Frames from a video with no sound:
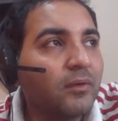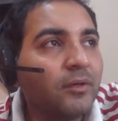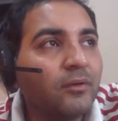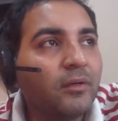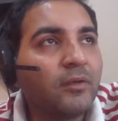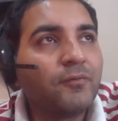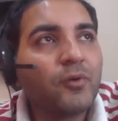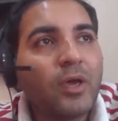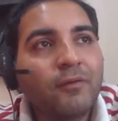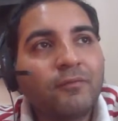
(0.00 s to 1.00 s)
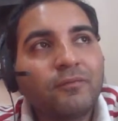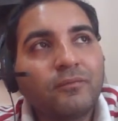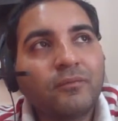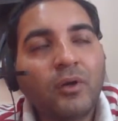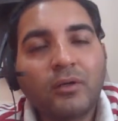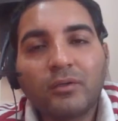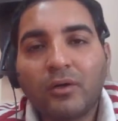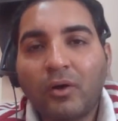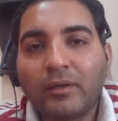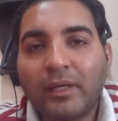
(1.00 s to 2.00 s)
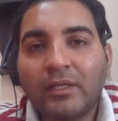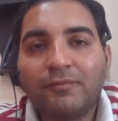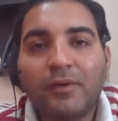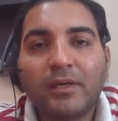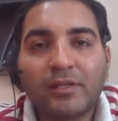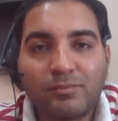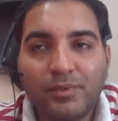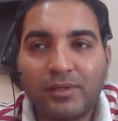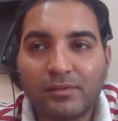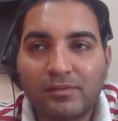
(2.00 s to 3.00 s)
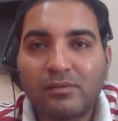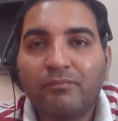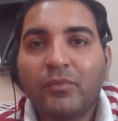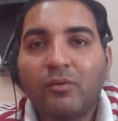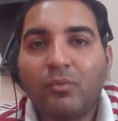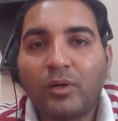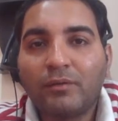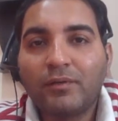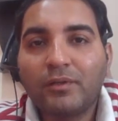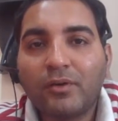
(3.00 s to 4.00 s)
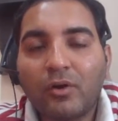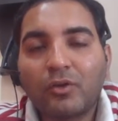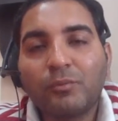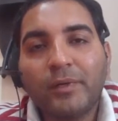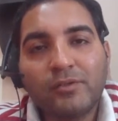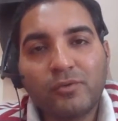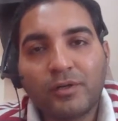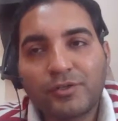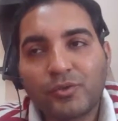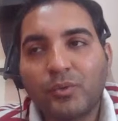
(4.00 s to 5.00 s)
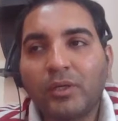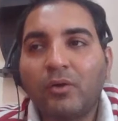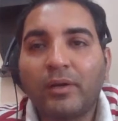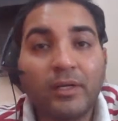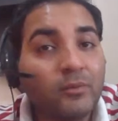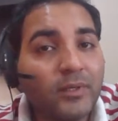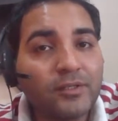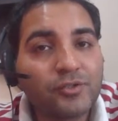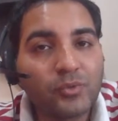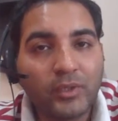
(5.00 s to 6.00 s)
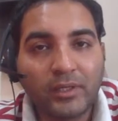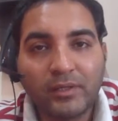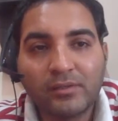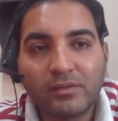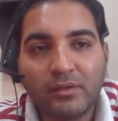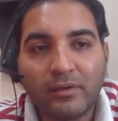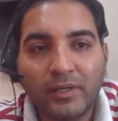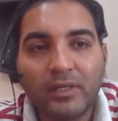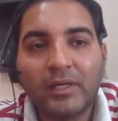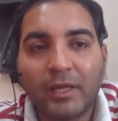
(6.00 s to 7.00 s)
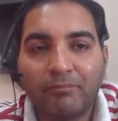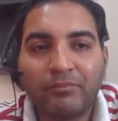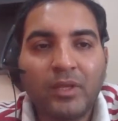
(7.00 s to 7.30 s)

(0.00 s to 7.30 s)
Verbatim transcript: in, if you have not got any fake experience whatever the documents you are showing or anyone is showing that is real time